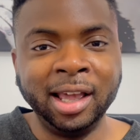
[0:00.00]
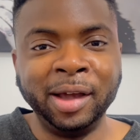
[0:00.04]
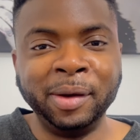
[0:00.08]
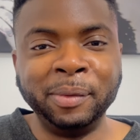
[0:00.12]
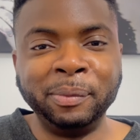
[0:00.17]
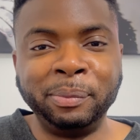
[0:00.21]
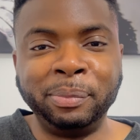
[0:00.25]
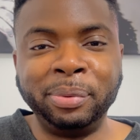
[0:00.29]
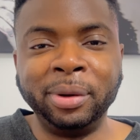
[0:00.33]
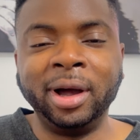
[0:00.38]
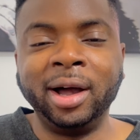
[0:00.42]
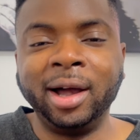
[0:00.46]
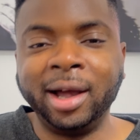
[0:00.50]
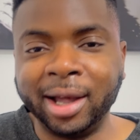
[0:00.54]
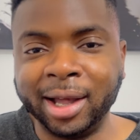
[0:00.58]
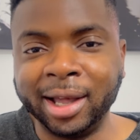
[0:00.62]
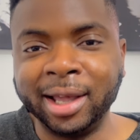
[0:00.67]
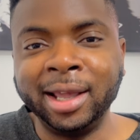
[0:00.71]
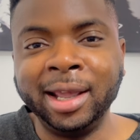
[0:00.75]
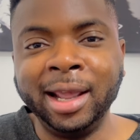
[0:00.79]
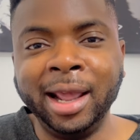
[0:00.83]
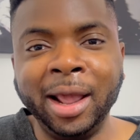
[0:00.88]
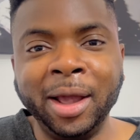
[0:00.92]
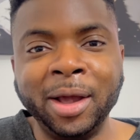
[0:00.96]
but
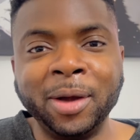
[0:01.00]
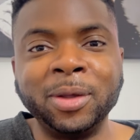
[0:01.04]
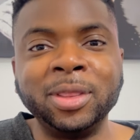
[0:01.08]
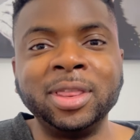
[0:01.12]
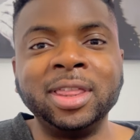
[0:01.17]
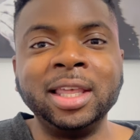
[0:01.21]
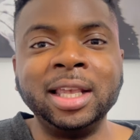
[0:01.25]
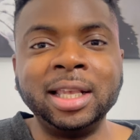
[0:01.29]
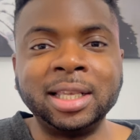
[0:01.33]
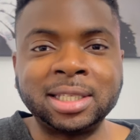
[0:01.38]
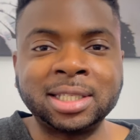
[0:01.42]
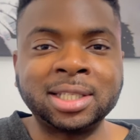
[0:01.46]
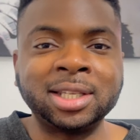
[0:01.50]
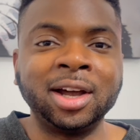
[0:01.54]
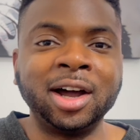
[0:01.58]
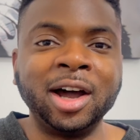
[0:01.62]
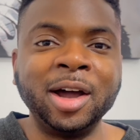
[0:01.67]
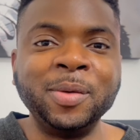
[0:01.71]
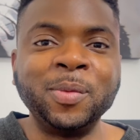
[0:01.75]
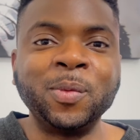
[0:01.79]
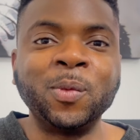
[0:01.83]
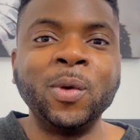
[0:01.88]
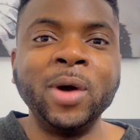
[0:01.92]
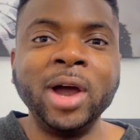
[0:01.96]
this
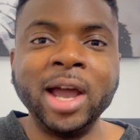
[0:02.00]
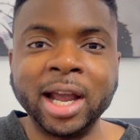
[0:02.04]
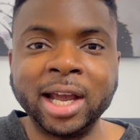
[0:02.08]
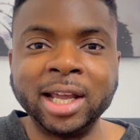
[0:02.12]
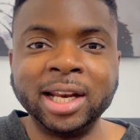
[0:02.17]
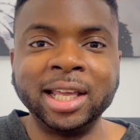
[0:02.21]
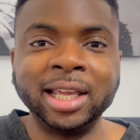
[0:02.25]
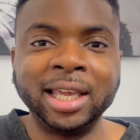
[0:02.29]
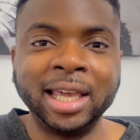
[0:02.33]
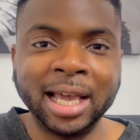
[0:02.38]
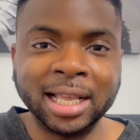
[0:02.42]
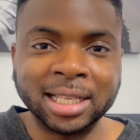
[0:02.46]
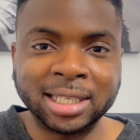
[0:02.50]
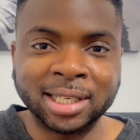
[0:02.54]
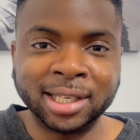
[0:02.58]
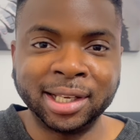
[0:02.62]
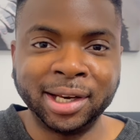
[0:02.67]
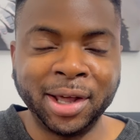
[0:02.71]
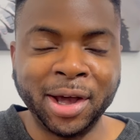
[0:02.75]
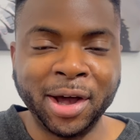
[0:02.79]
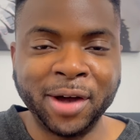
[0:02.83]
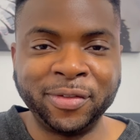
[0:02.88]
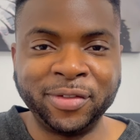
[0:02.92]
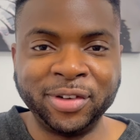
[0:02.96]
time we're going to get to
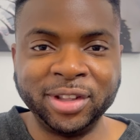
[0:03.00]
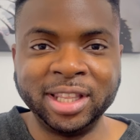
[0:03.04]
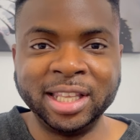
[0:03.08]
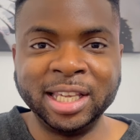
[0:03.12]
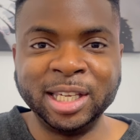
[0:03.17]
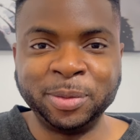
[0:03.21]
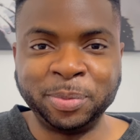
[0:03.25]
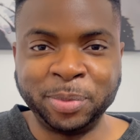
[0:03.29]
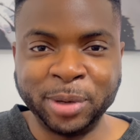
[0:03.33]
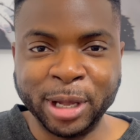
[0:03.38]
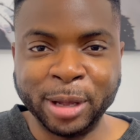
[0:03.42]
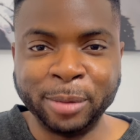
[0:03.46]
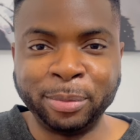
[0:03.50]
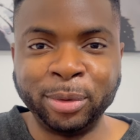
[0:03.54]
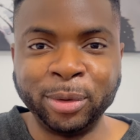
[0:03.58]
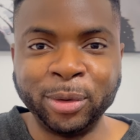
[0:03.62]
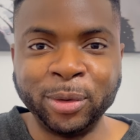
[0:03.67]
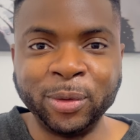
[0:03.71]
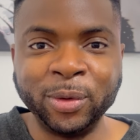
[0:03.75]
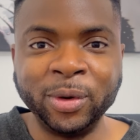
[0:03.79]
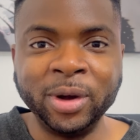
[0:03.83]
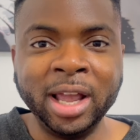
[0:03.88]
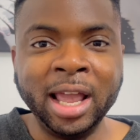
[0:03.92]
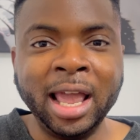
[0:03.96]
laugh at these
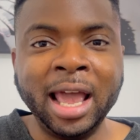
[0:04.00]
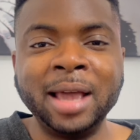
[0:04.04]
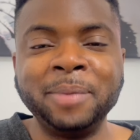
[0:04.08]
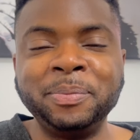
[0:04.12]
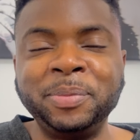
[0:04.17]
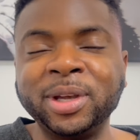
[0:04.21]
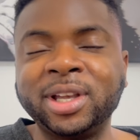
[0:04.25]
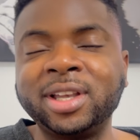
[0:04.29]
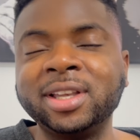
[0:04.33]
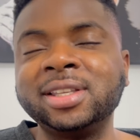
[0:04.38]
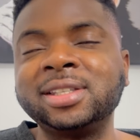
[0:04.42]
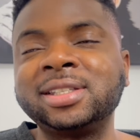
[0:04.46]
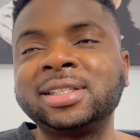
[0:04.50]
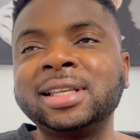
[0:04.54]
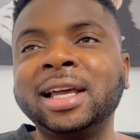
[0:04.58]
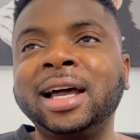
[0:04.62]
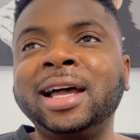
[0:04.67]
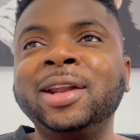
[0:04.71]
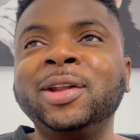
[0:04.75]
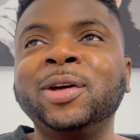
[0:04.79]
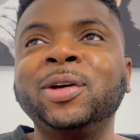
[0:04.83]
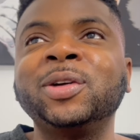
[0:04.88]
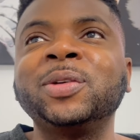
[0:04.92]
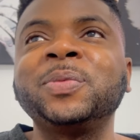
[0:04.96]
people because I
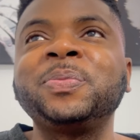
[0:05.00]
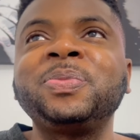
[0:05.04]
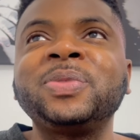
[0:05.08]
don't,